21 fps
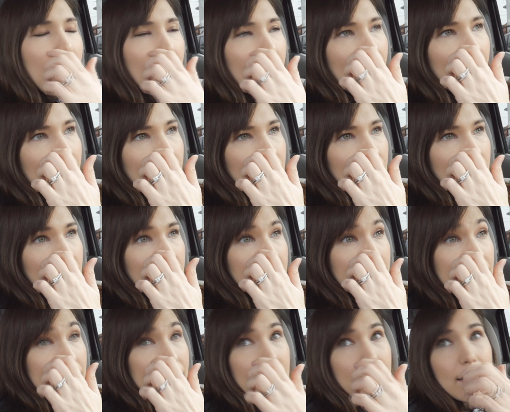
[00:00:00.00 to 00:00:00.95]
The
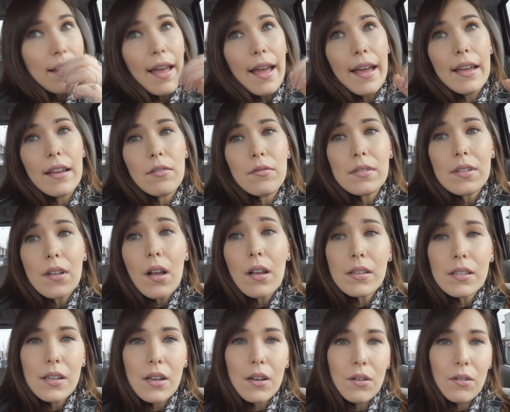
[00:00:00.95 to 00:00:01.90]
reason that it was
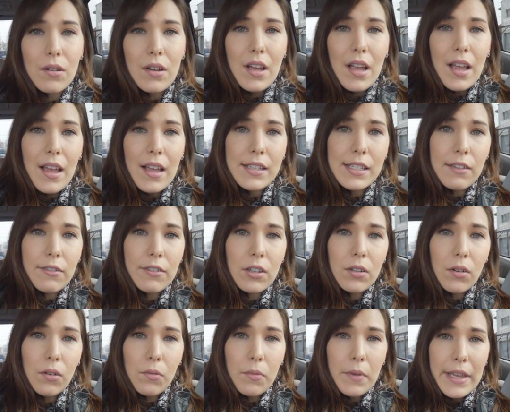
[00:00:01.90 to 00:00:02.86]
also a
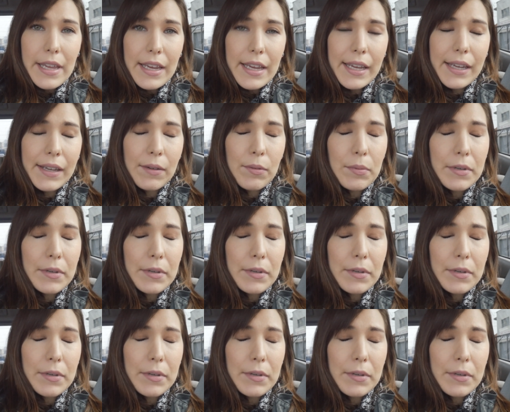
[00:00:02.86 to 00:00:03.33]
difficult week